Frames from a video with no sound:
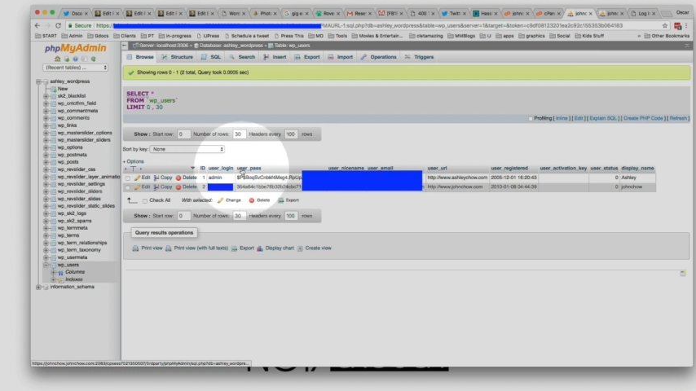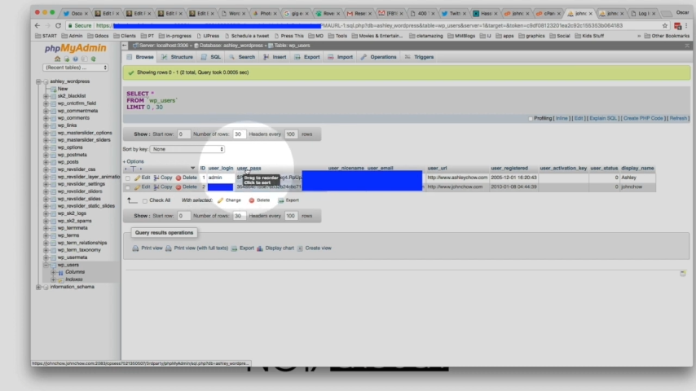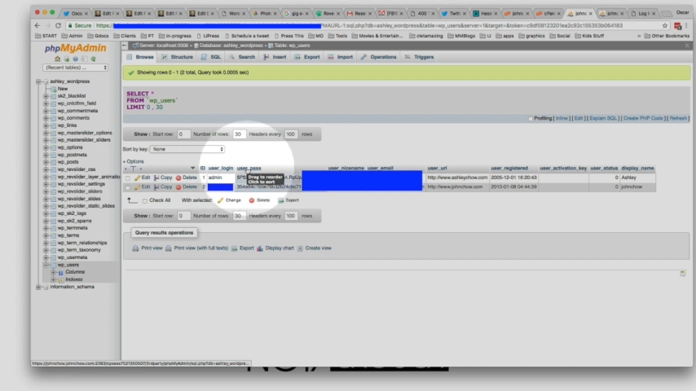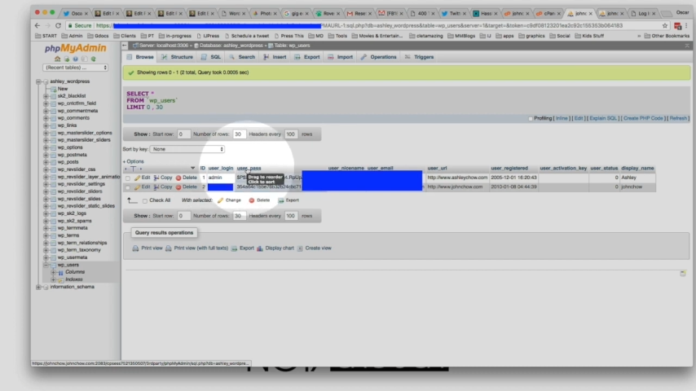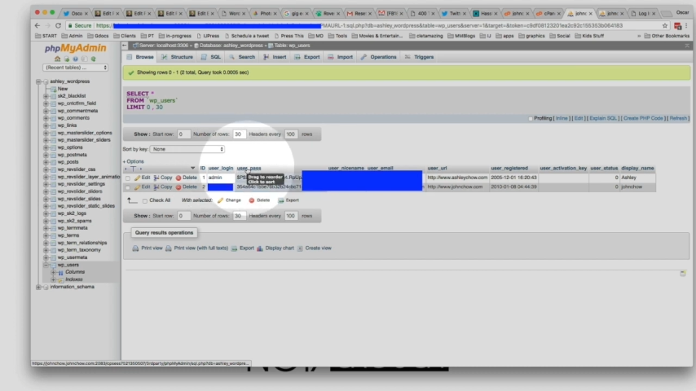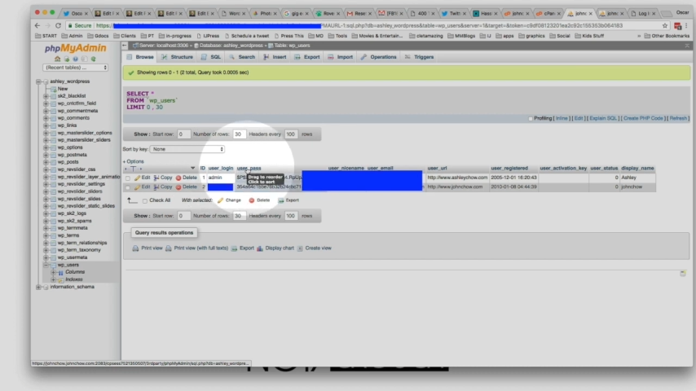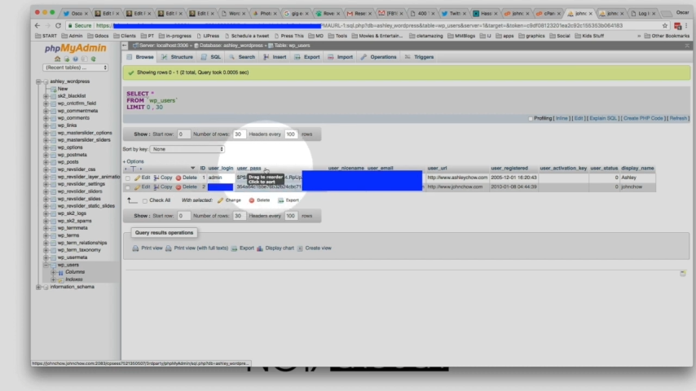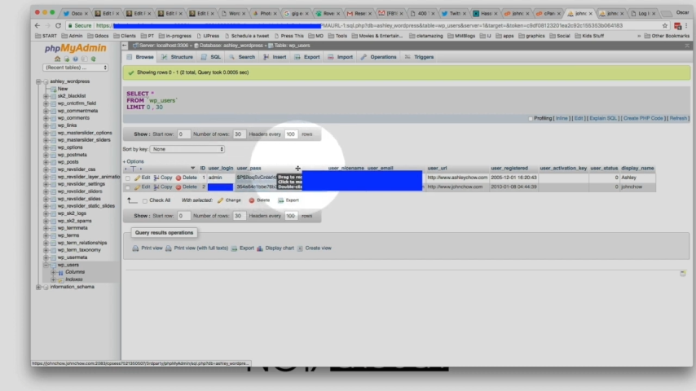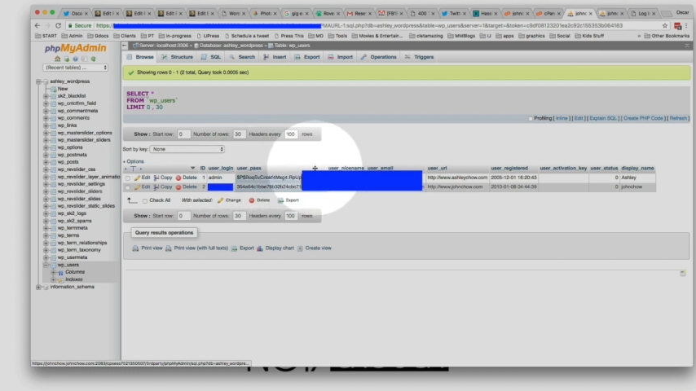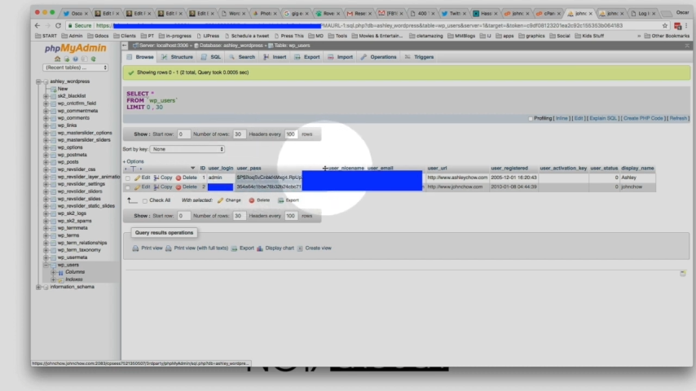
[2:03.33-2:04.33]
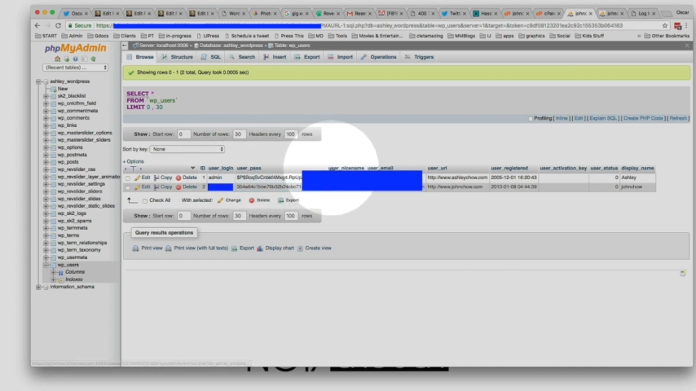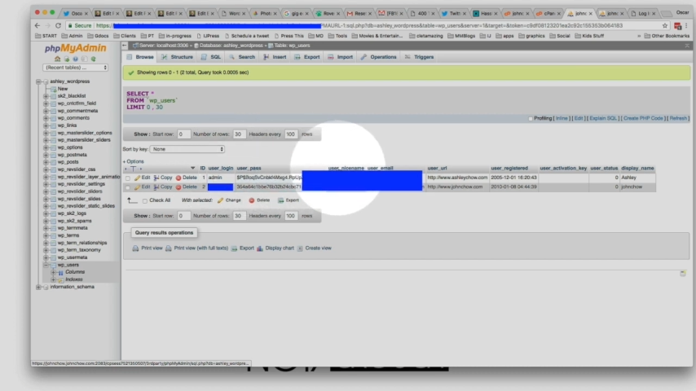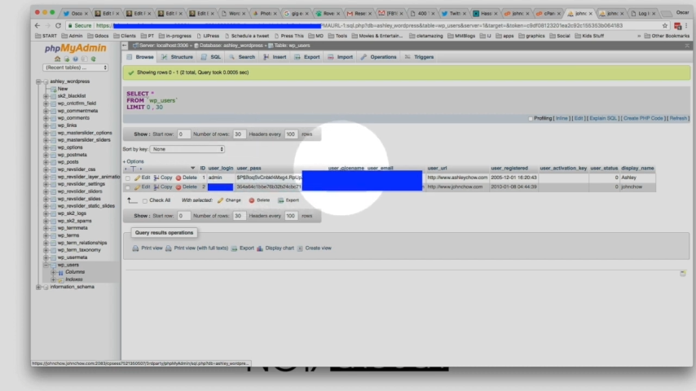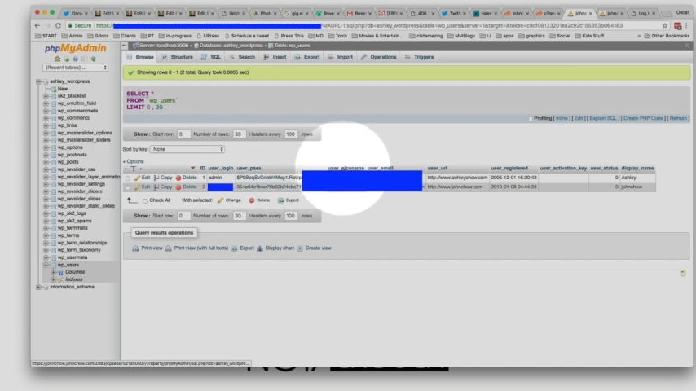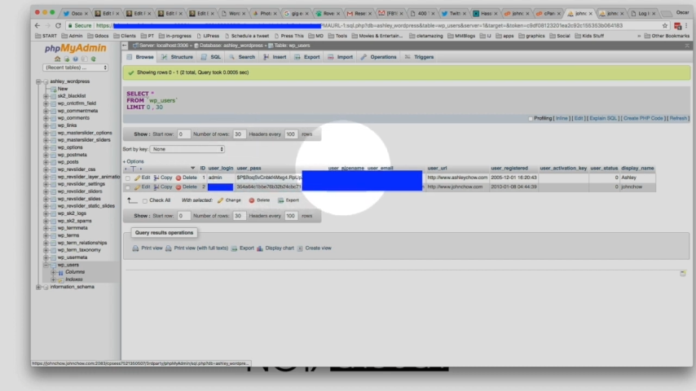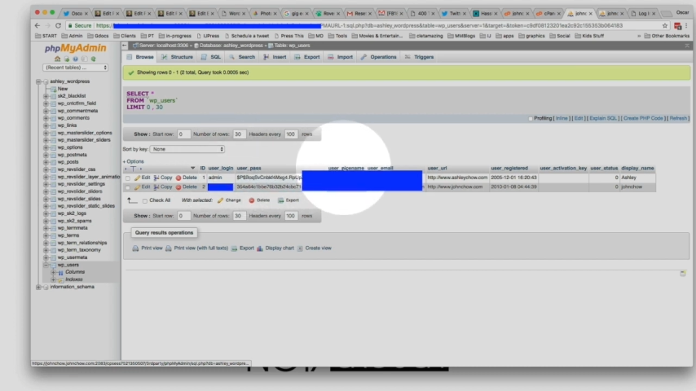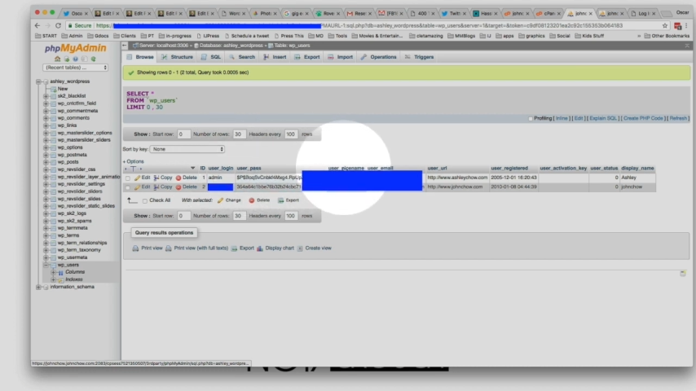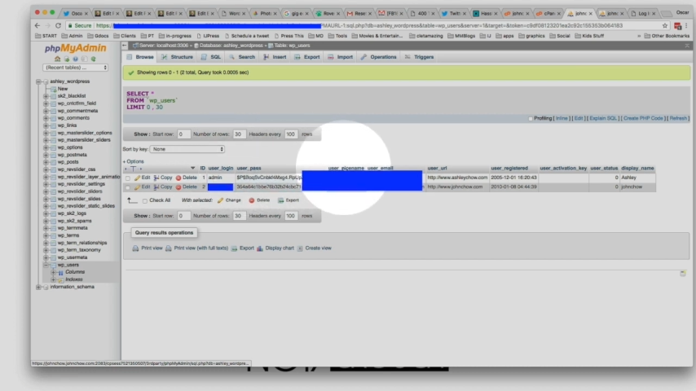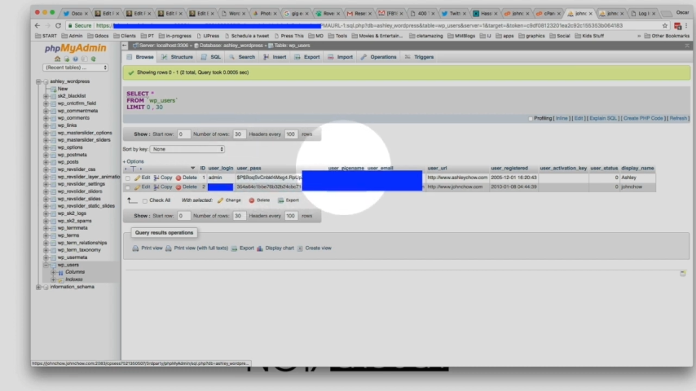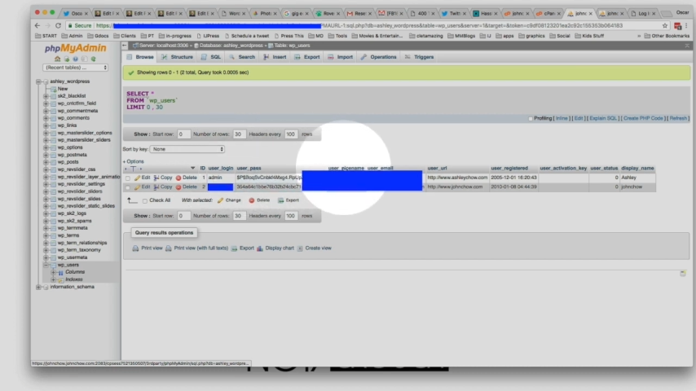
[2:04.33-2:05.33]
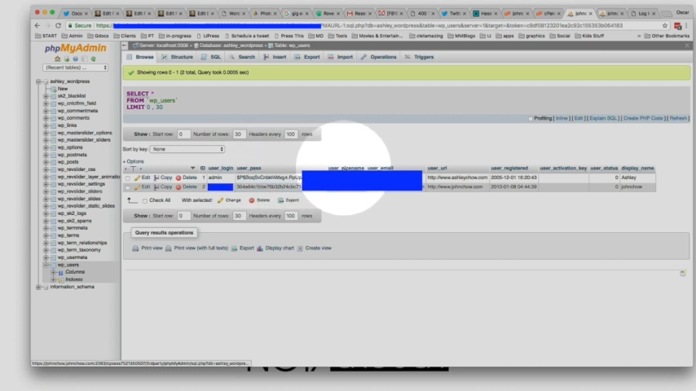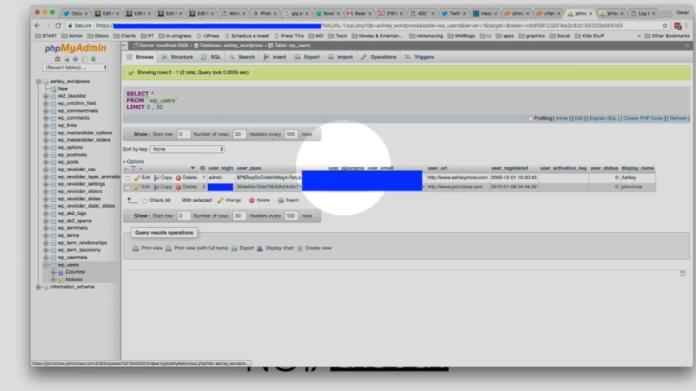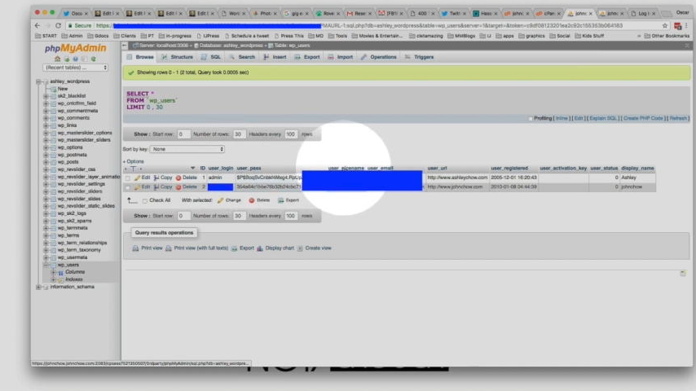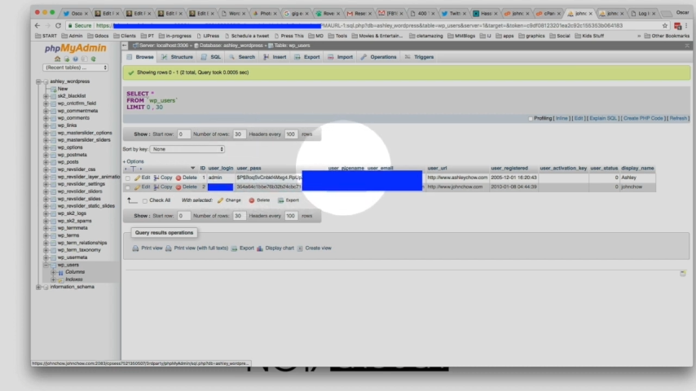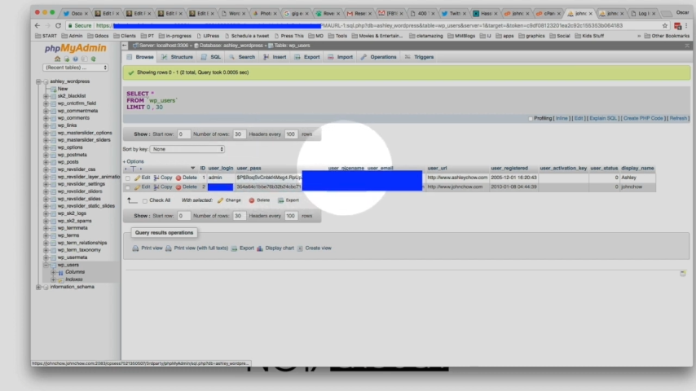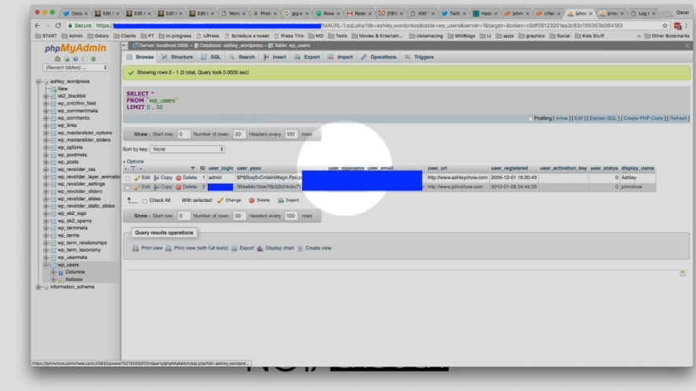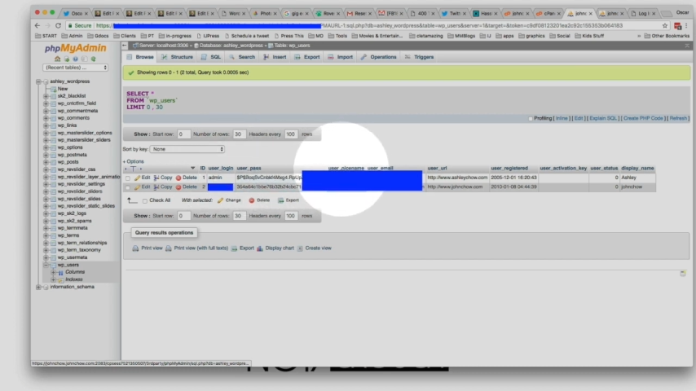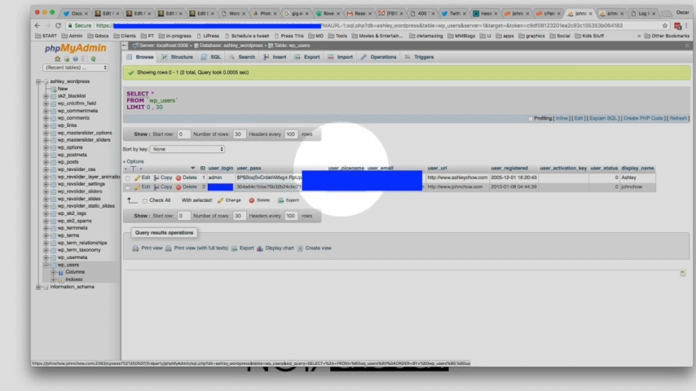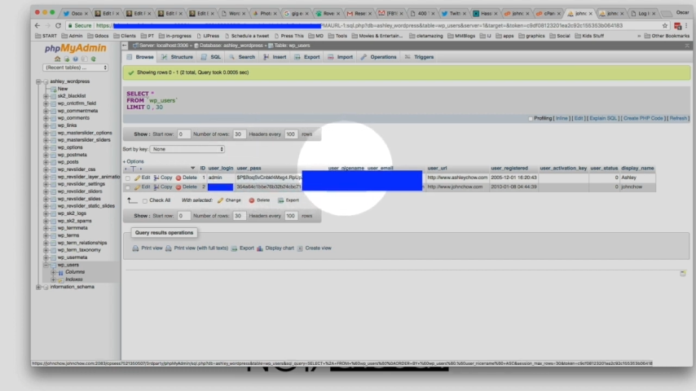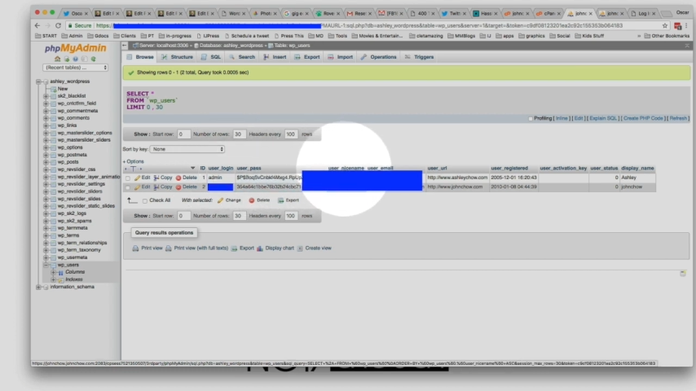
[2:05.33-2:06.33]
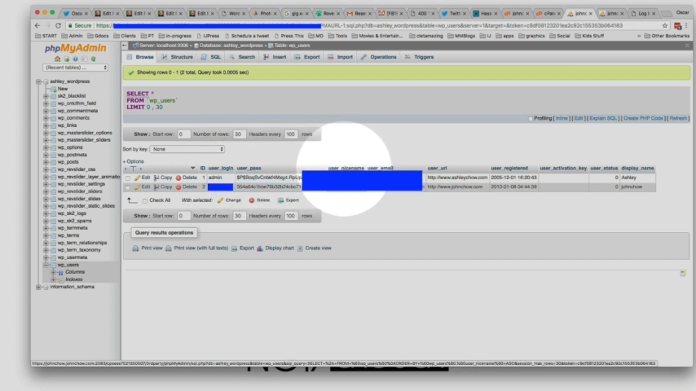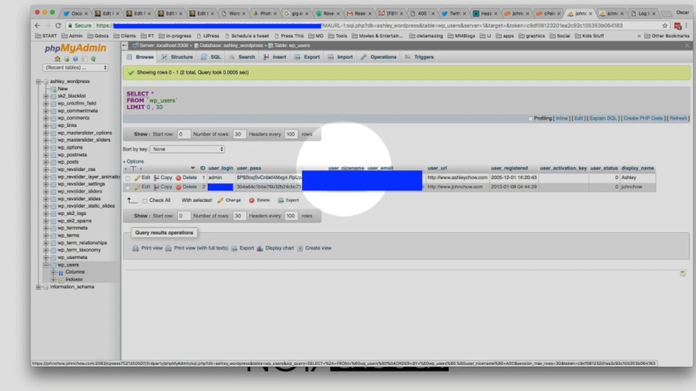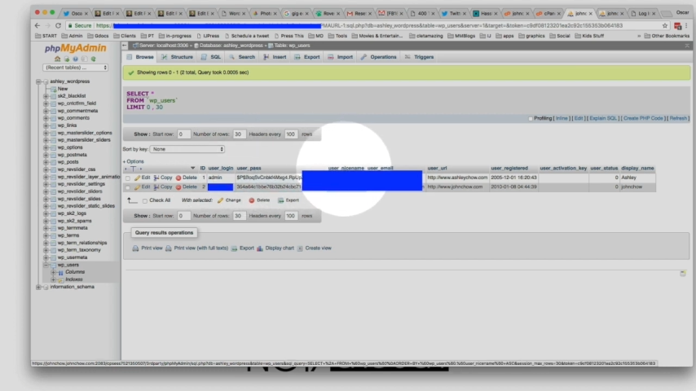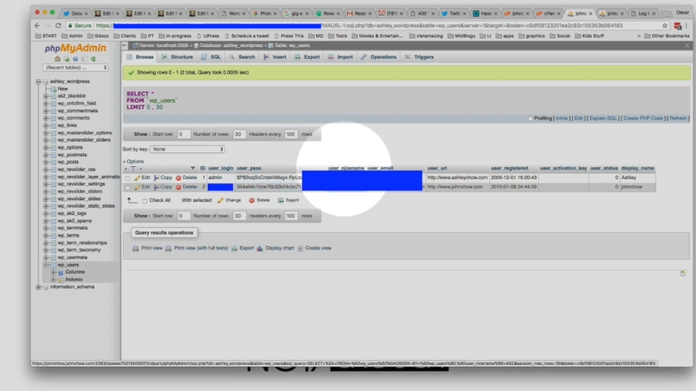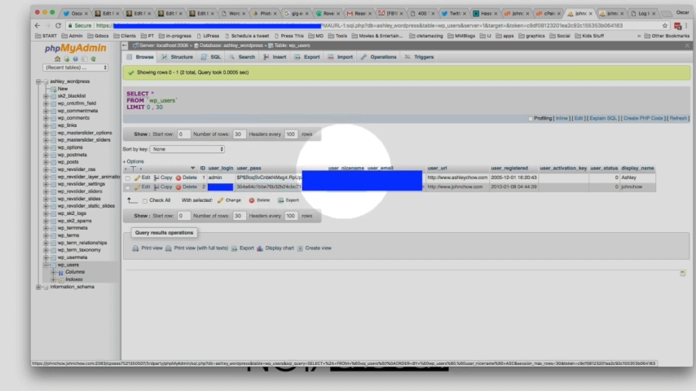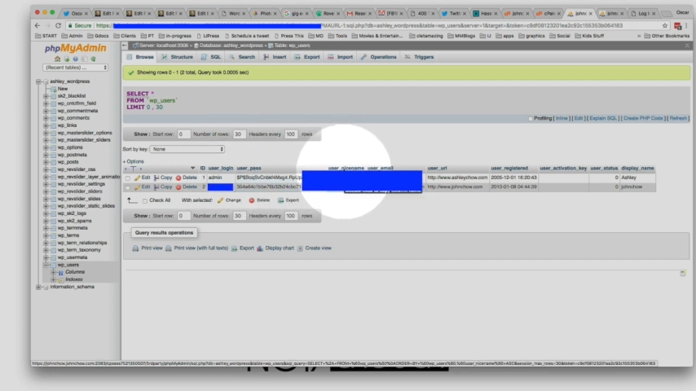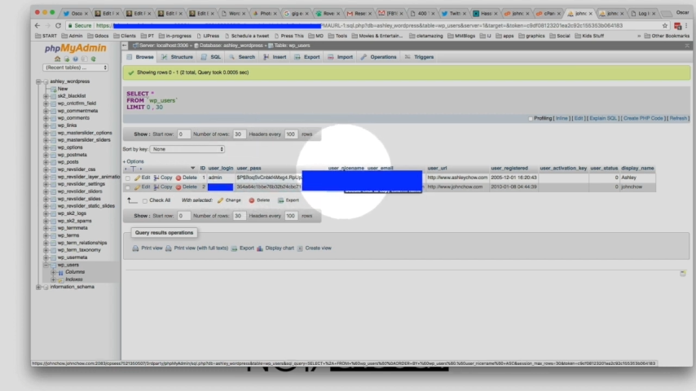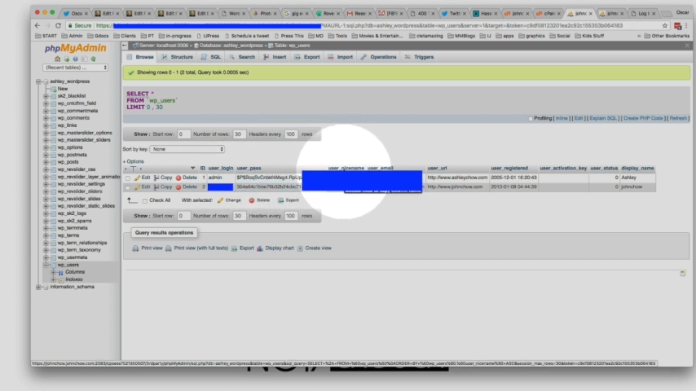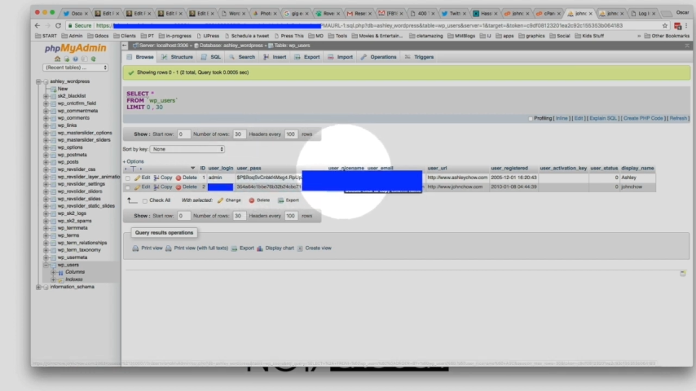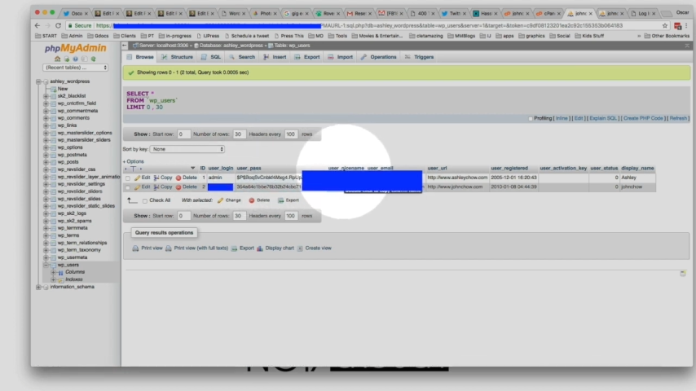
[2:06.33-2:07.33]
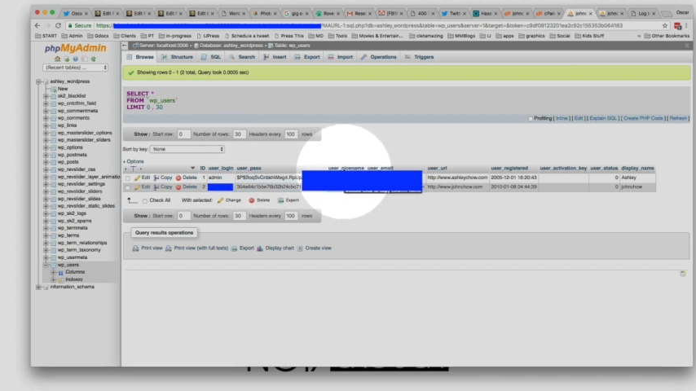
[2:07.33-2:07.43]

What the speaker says: (no speaker visible)